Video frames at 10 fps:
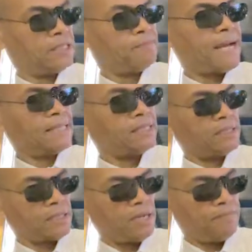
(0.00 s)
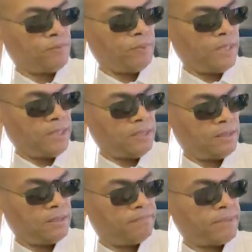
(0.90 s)
matches up with
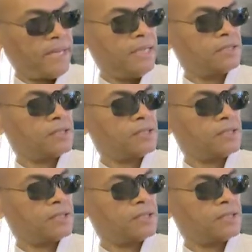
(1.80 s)
page